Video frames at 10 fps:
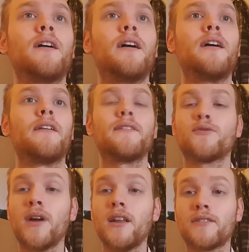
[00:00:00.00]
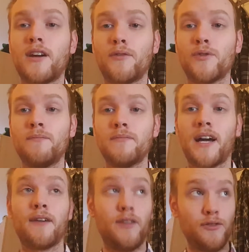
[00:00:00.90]
There's quite a lot to cover.
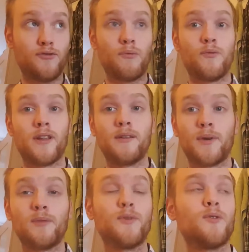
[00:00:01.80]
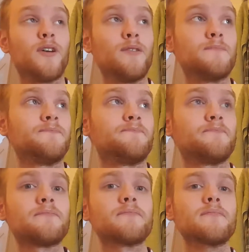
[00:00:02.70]
I have a little script written on my computer here.
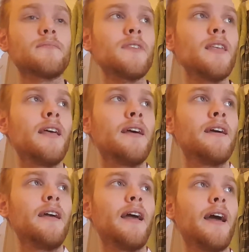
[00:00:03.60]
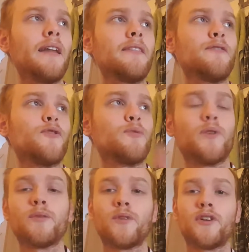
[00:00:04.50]
And the first
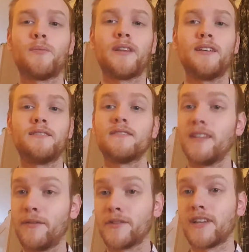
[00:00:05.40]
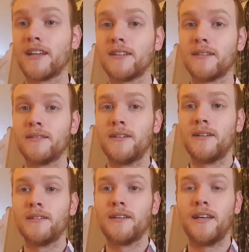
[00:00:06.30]
point I want to talk about is level scaling.
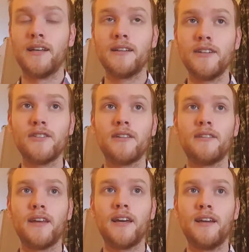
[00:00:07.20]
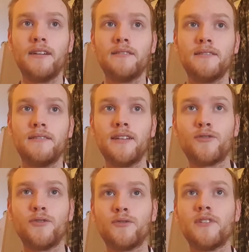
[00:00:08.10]
In Legion, they
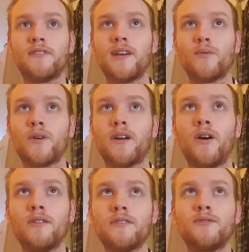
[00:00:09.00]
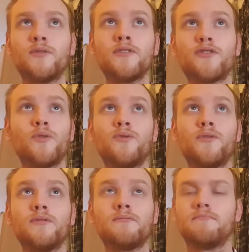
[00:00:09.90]
introduced this thing where all that you can
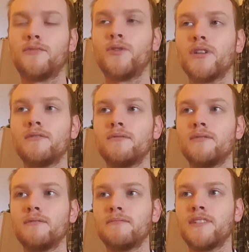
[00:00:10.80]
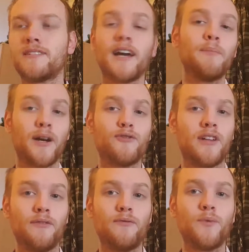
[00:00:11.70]
choose, you can decide by
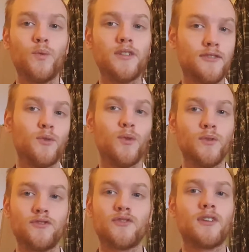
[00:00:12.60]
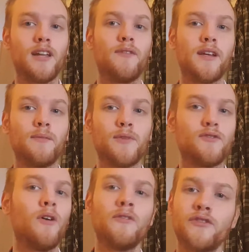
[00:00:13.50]
yourself which zone you want to start leveling in,
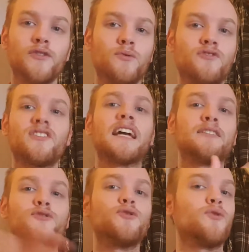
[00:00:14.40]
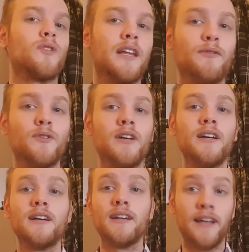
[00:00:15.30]
because all the zones scale to your level.
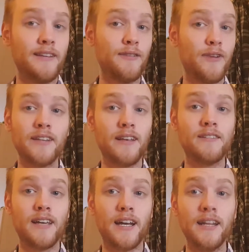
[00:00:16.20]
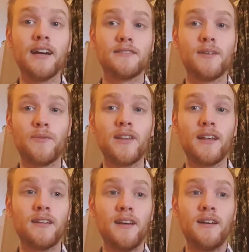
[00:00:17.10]
It's a fantastic idea, something
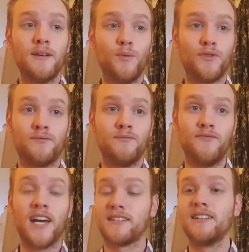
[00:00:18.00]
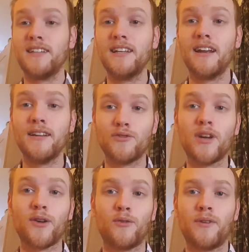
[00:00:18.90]
that was vastly needed in
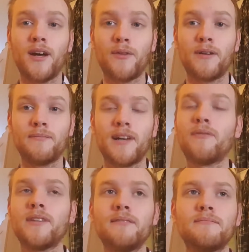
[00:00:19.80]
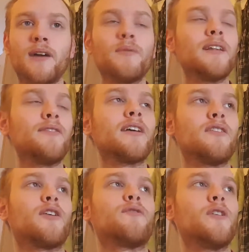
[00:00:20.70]
Draenor. Now that I've been leveling
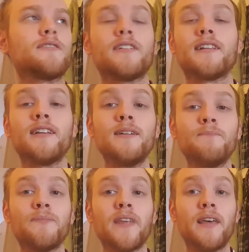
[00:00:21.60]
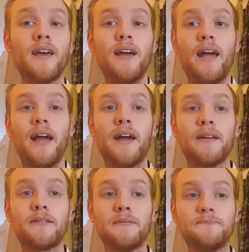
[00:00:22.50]
a lot of alts lately,
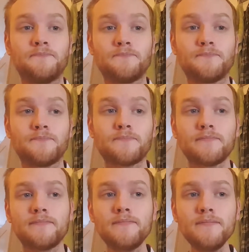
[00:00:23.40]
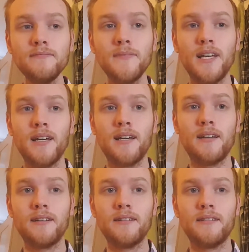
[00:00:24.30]
and
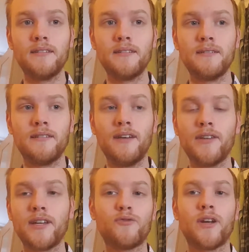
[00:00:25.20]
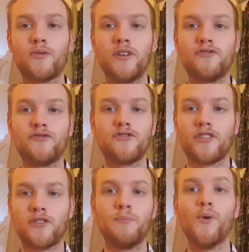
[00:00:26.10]
leveling in Draenor is
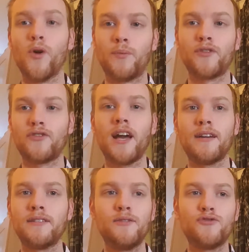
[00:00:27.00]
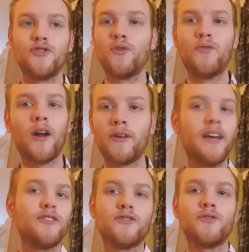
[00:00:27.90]
such a bore because there's no
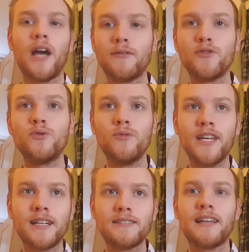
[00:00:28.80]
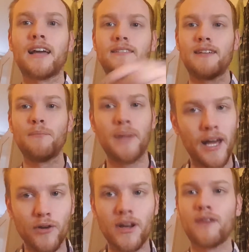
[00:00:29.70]
variation. You have to do the exact same
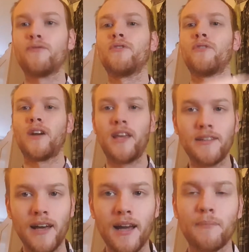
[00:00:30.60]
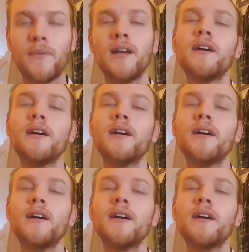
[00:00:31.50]
pattern every fucking time.